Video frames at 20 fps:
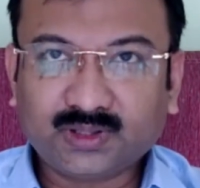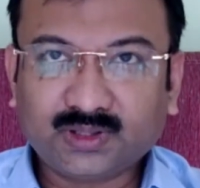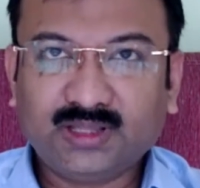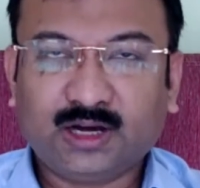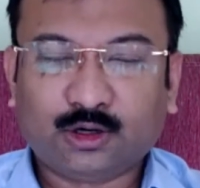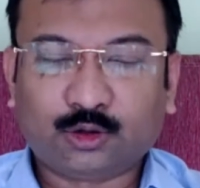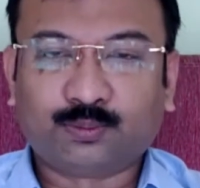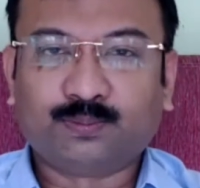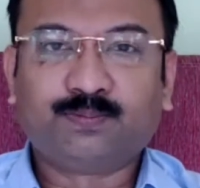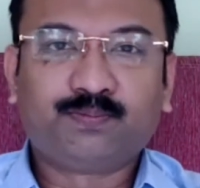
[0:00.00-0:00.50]

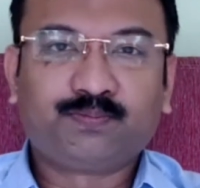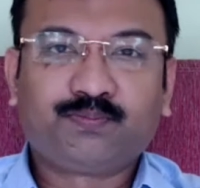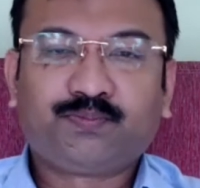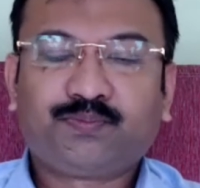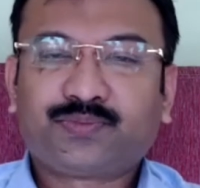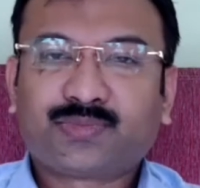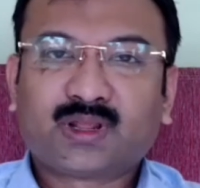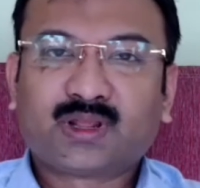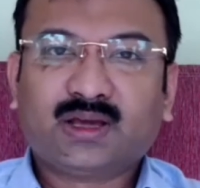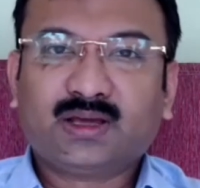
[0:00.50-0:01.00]
Now,
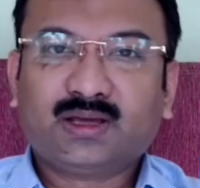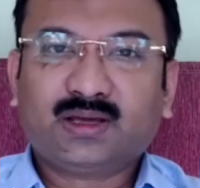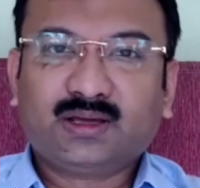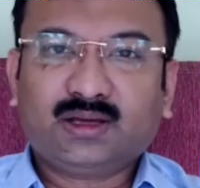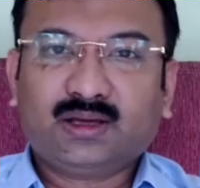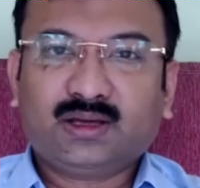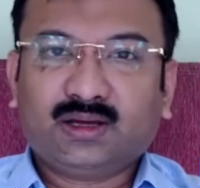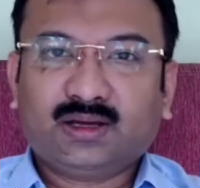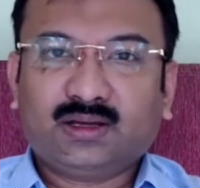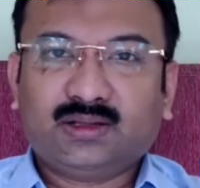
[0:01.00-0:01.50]

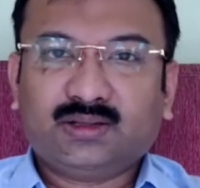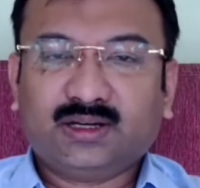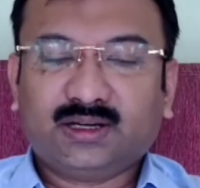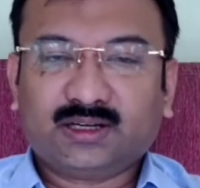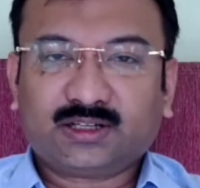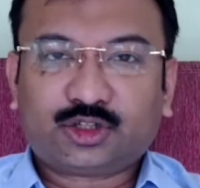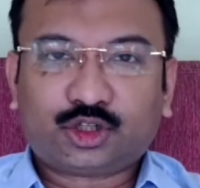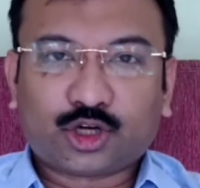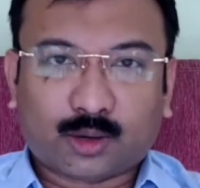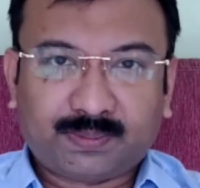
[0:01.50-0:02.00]

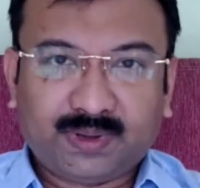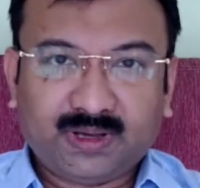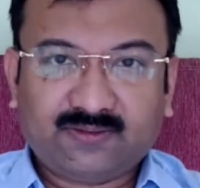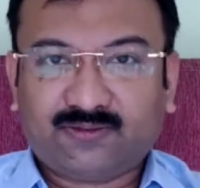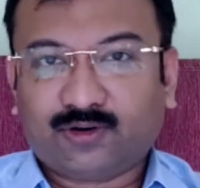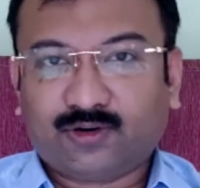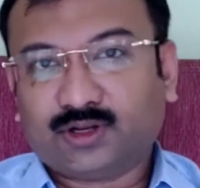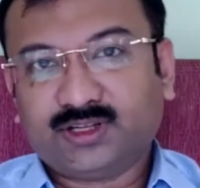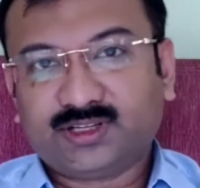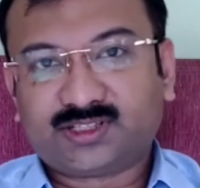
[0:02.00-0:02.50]
the topic
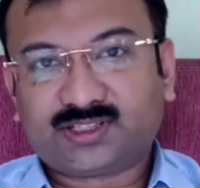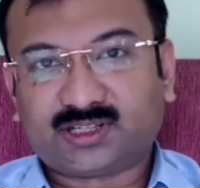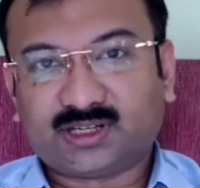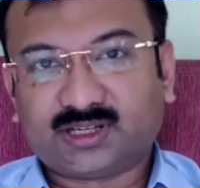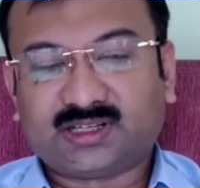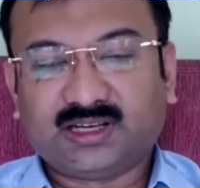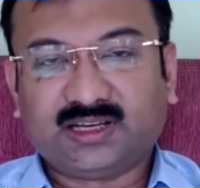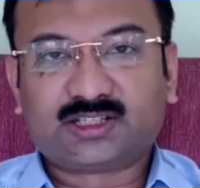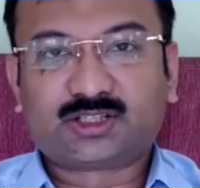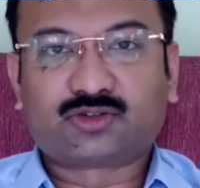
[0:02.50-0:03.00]
for
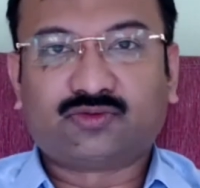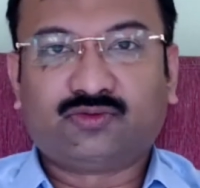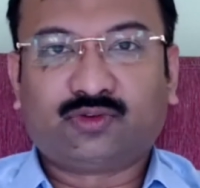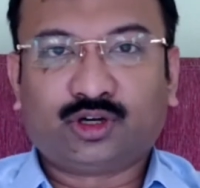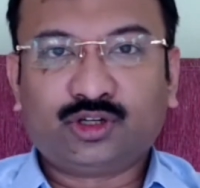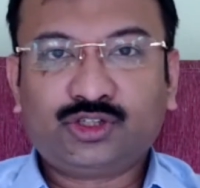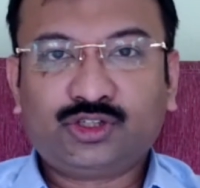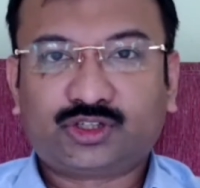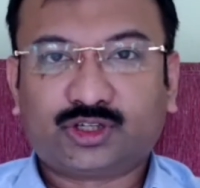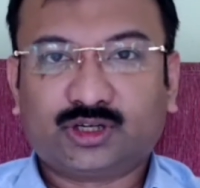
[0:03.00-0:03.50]
this test
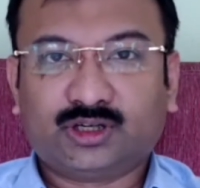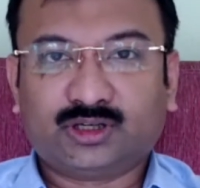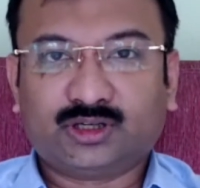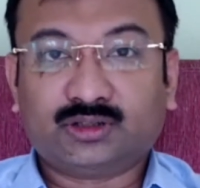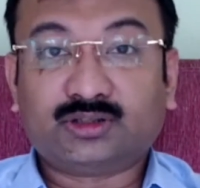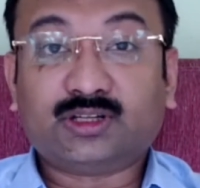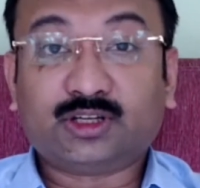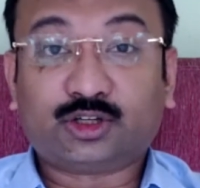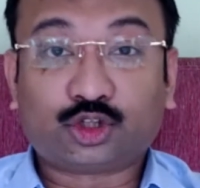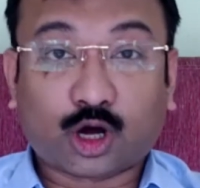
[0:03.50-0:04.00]
was
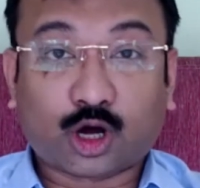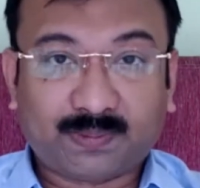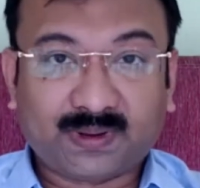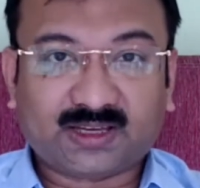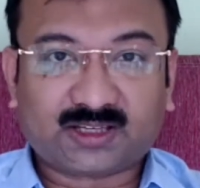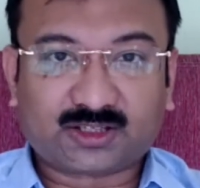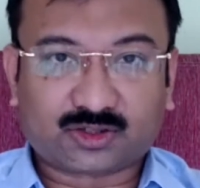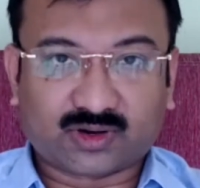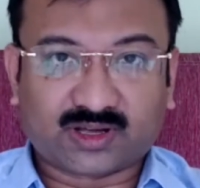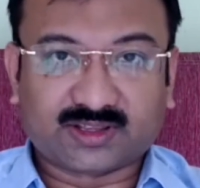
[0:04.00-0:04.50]
the
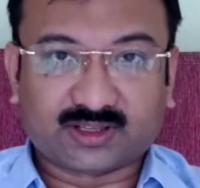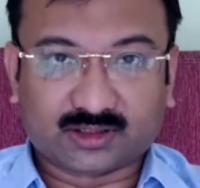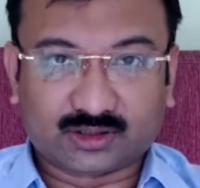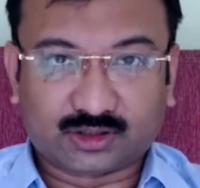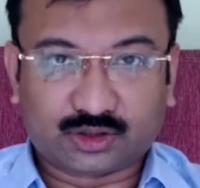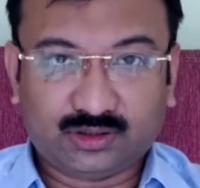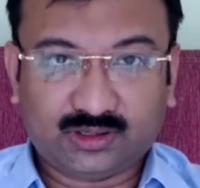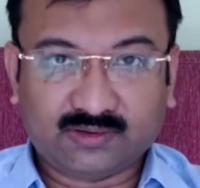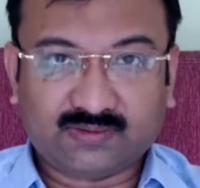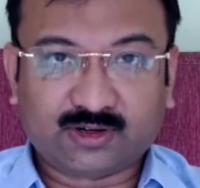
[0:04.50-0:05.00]
topics rather.
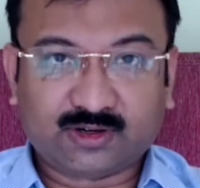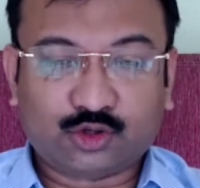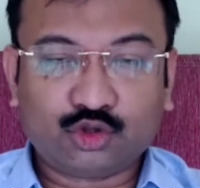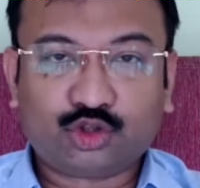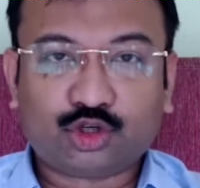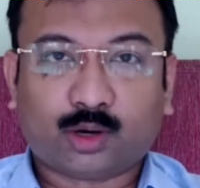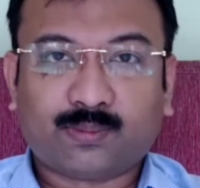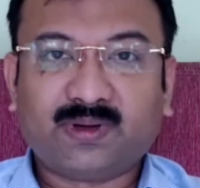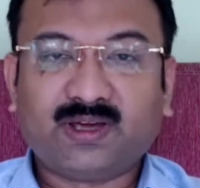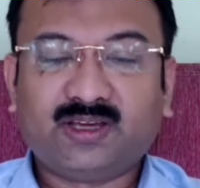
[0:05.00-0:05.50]
There were
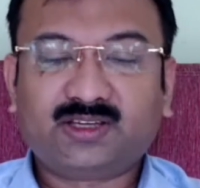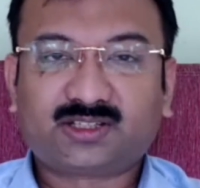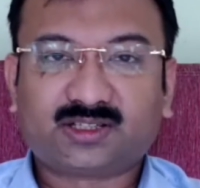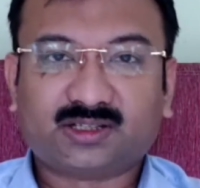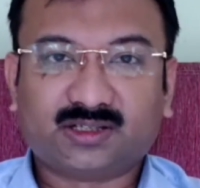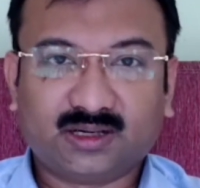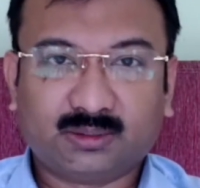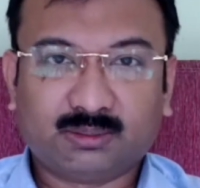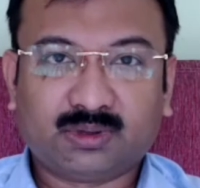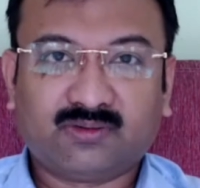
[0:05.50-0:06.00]
2
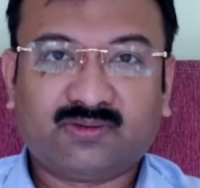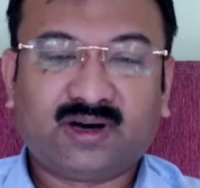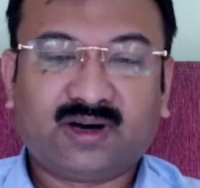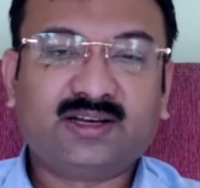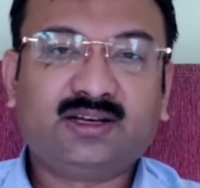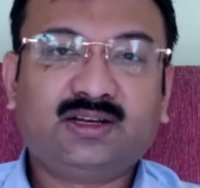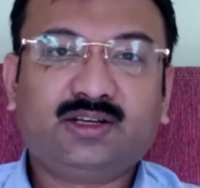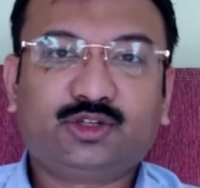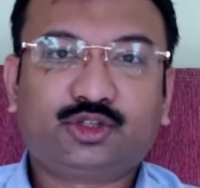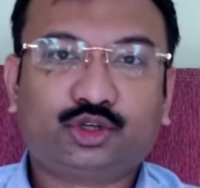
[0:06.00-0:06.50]
topics. Number
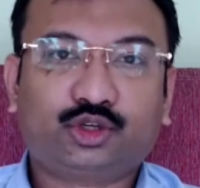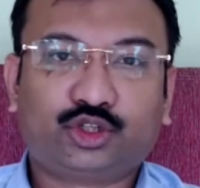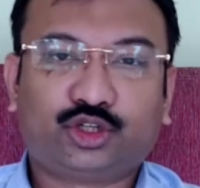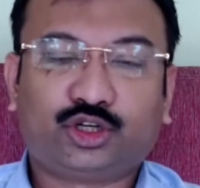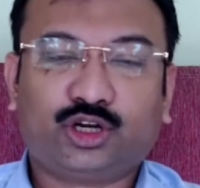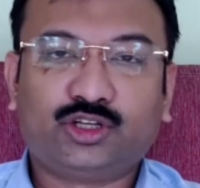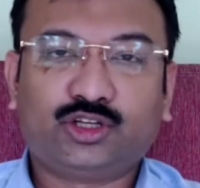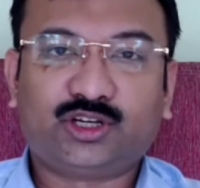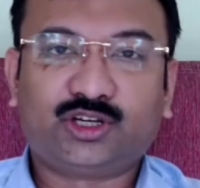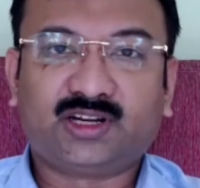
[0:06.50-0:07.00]
1,
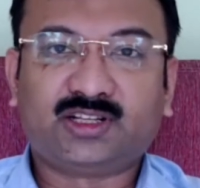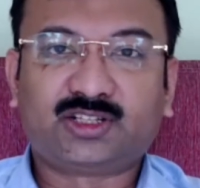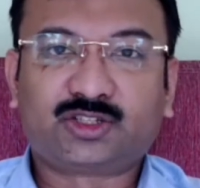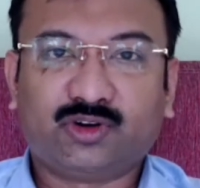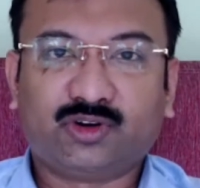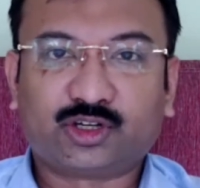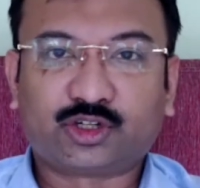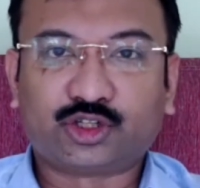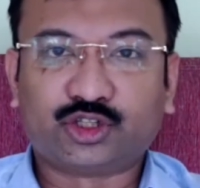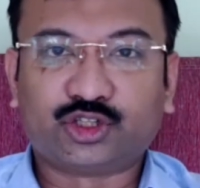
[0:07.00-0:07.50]
sociology and its
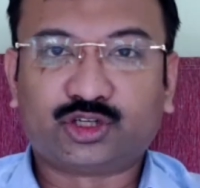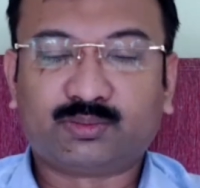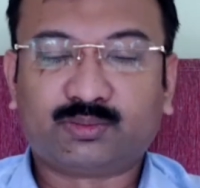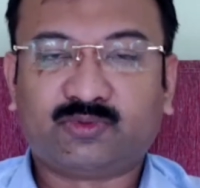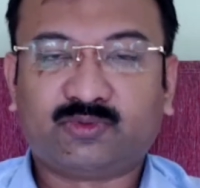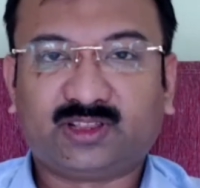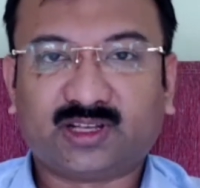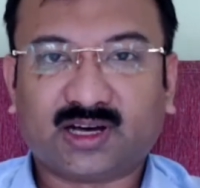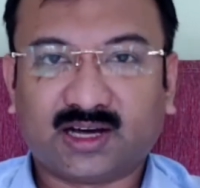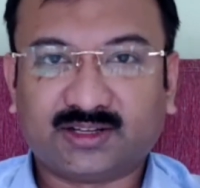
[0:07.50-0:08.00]
relationship
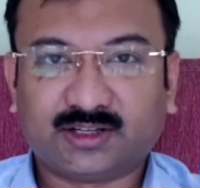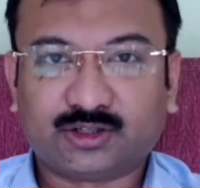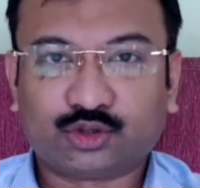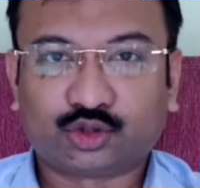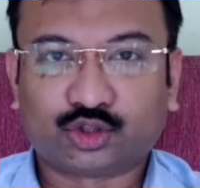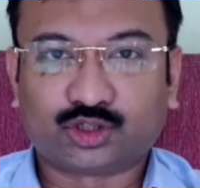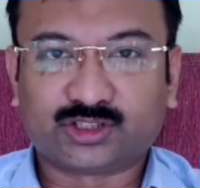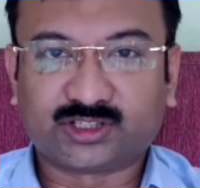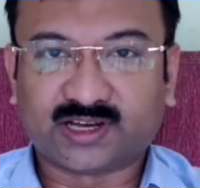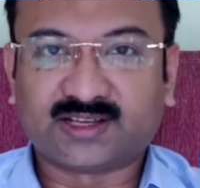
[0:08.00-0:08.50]
with other
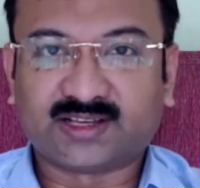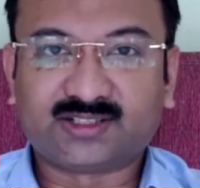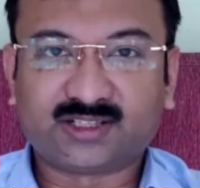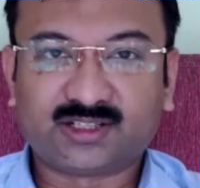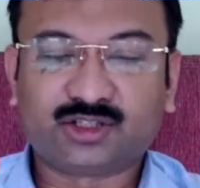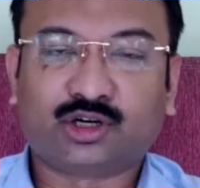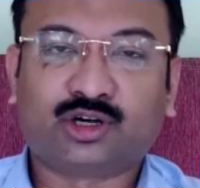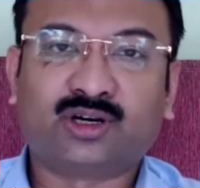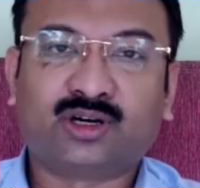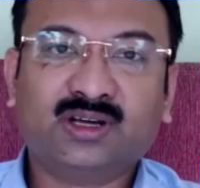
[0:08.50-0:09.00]
social
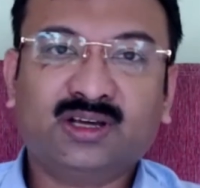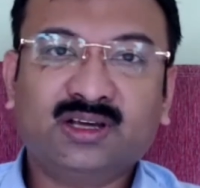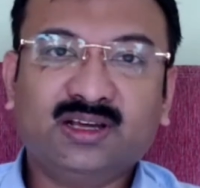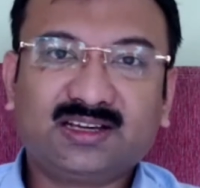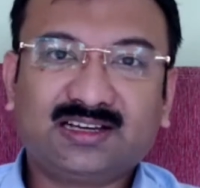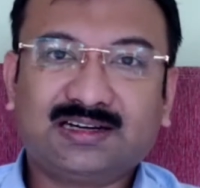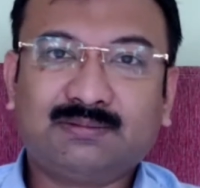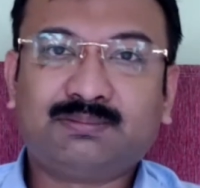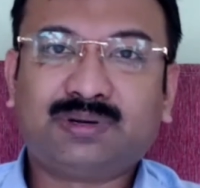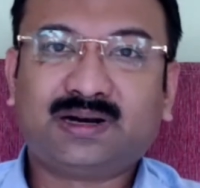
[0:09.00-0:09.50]
sciences, or
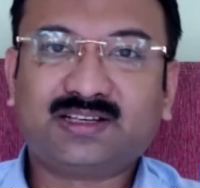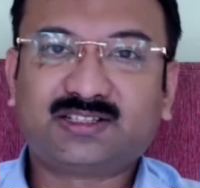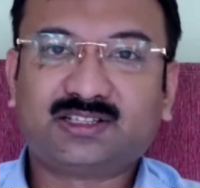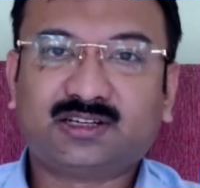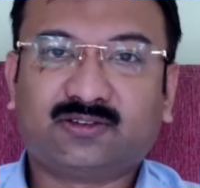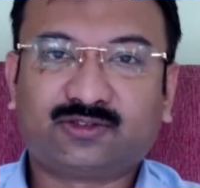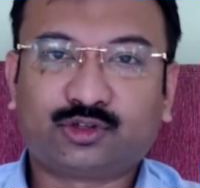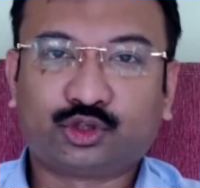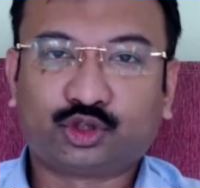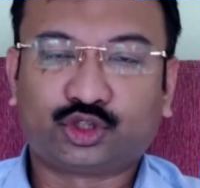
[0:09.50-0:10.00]

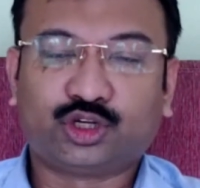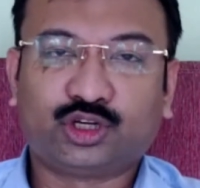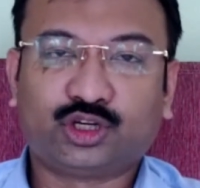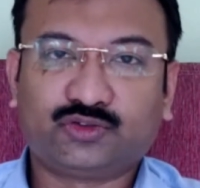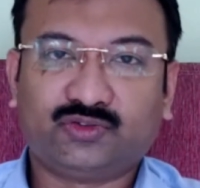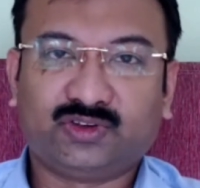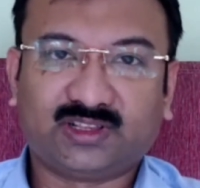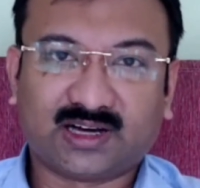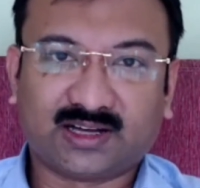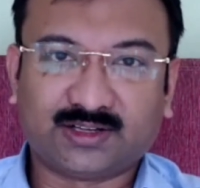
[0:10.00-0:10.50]
comparison of
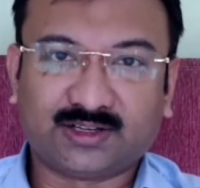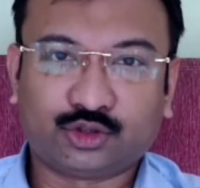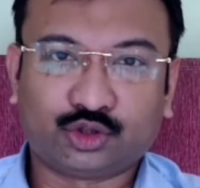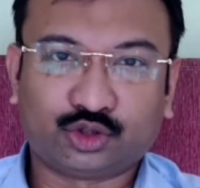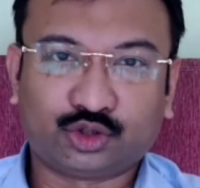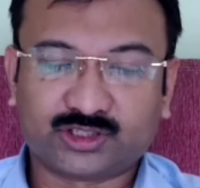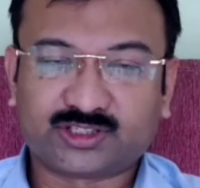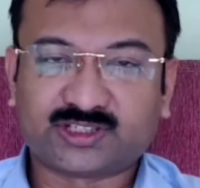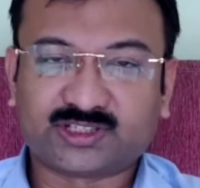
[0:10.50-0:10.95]
sociology with other social